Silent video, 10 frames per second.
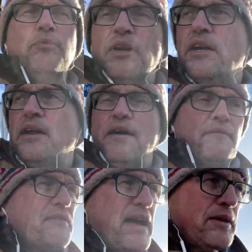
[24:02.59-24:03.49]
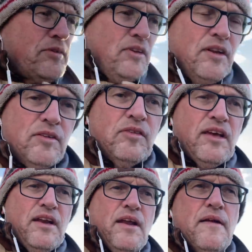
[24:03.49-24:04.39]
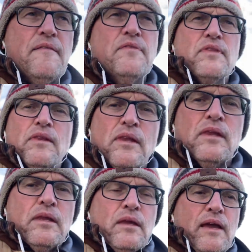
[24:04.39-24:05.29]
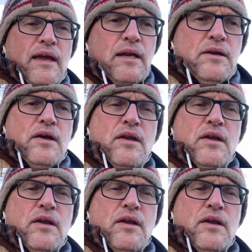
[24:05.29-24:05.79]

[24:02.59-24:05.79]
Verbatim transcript: We didn't have vaccines then and